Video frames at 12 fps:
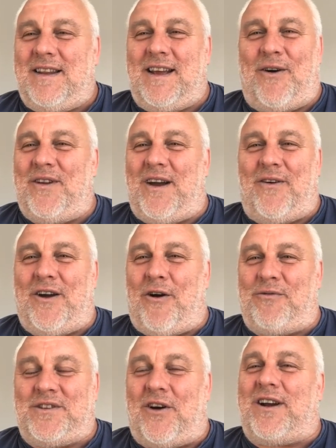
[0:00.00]
No.
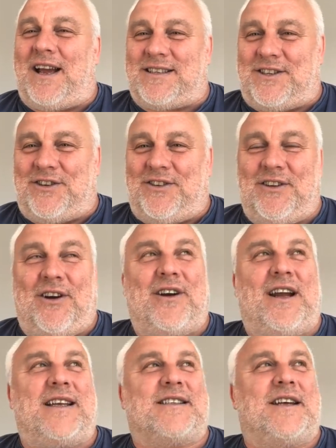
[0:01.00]
Don't cast us up.
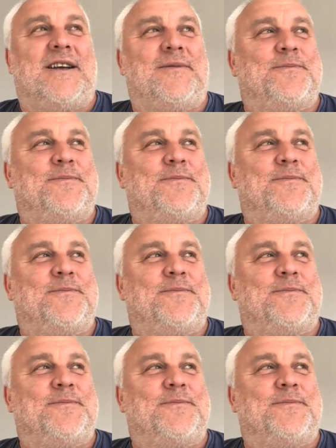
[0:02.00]
Don't cast